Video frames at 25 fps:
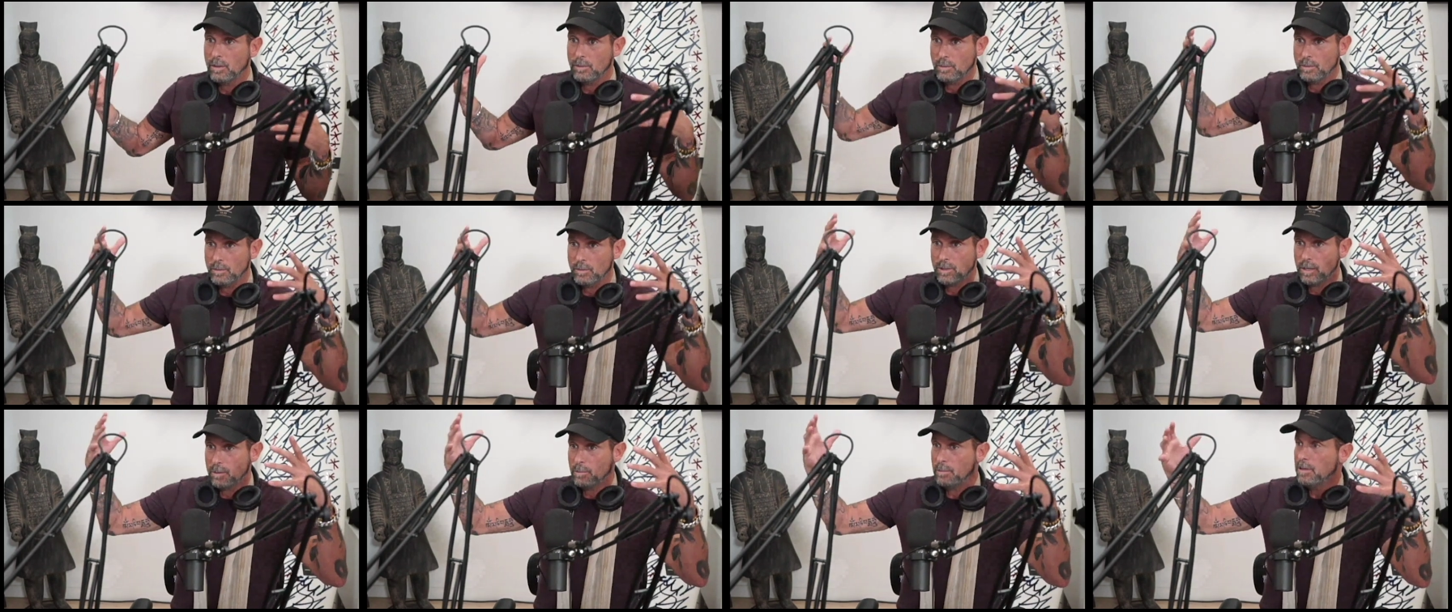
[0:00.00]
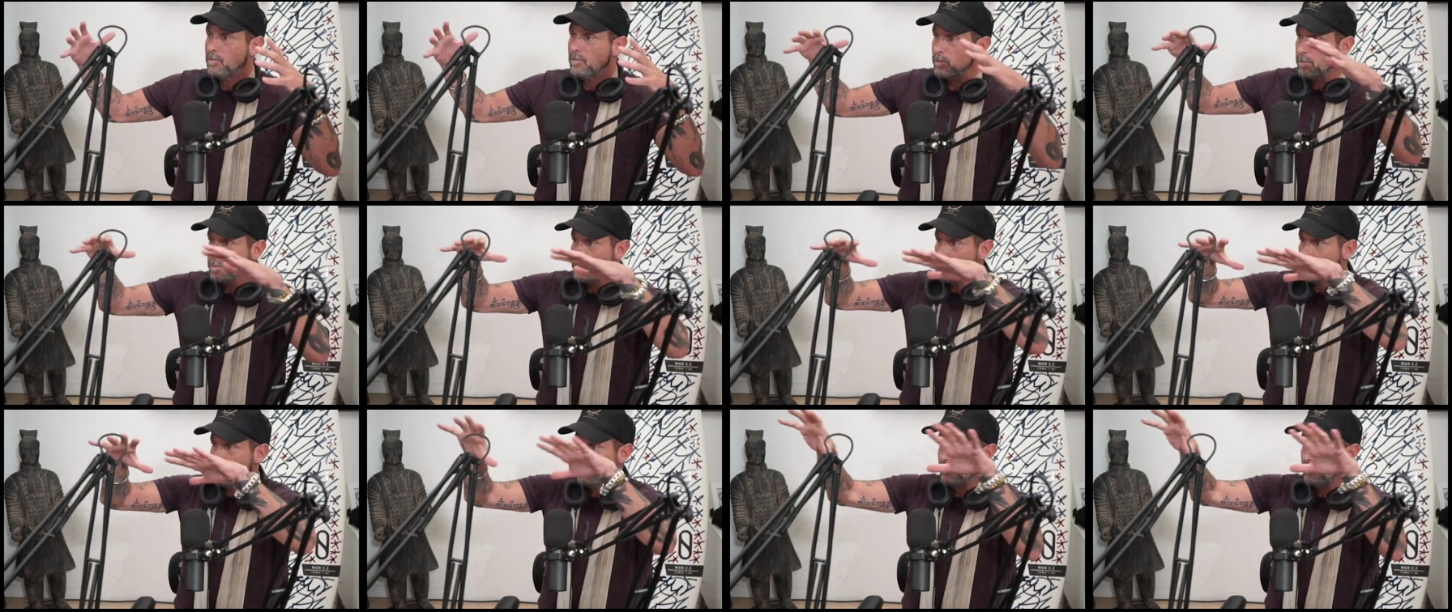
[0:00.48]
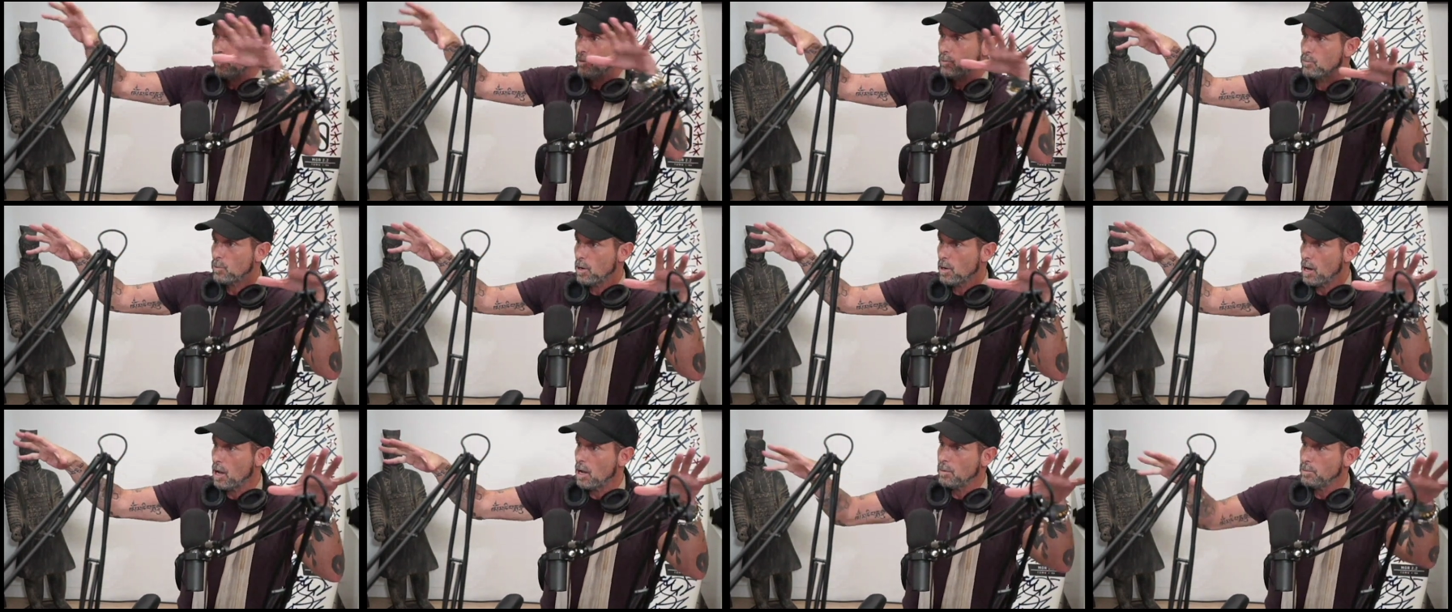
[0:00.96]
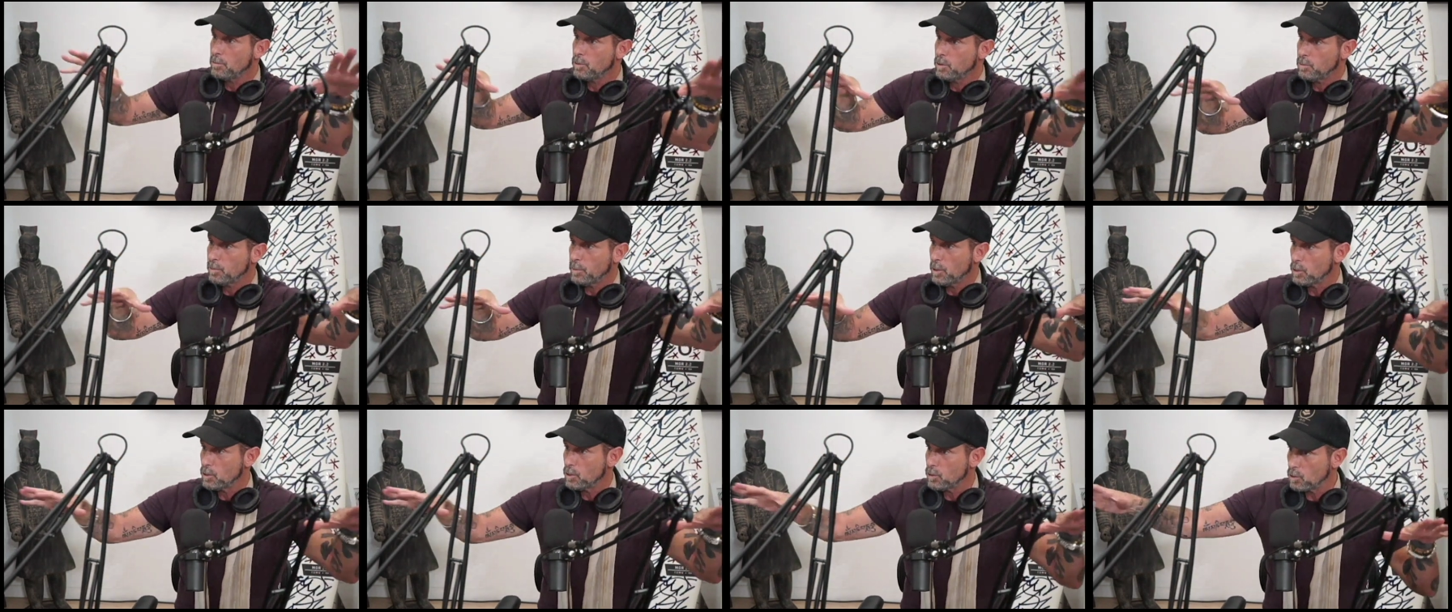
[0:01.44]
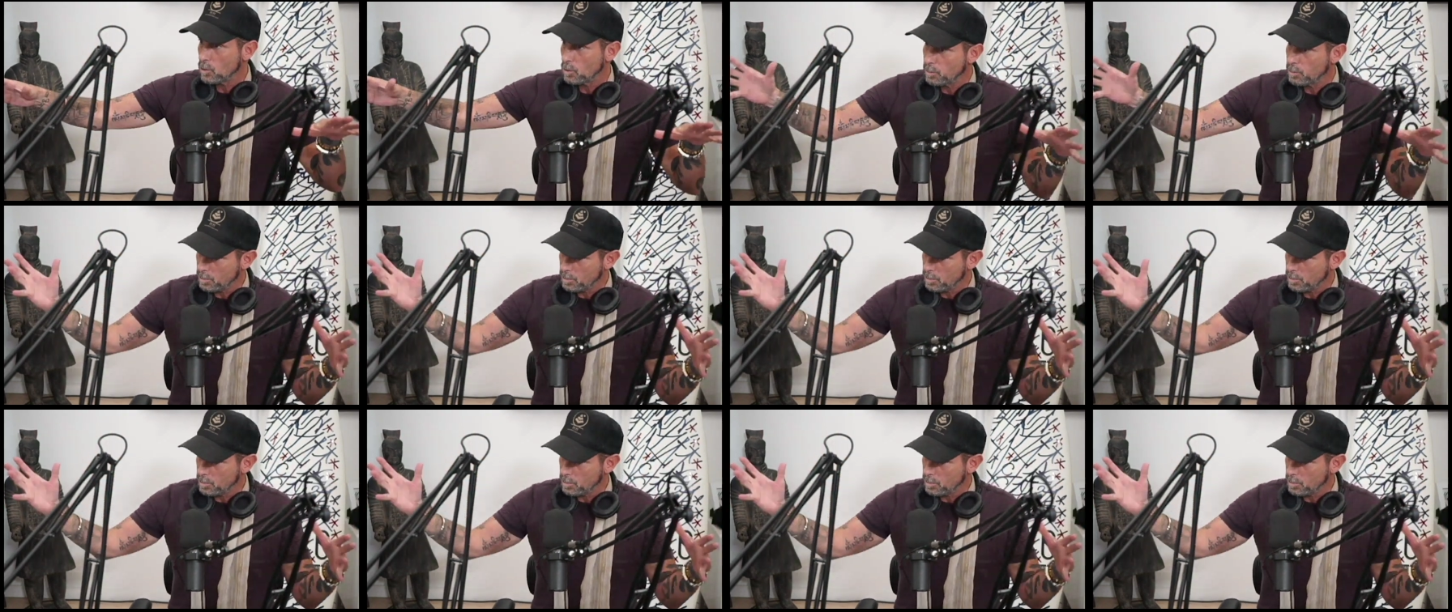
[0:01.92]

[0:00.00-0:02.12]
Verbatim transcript: somebody from a different realm, spiritual.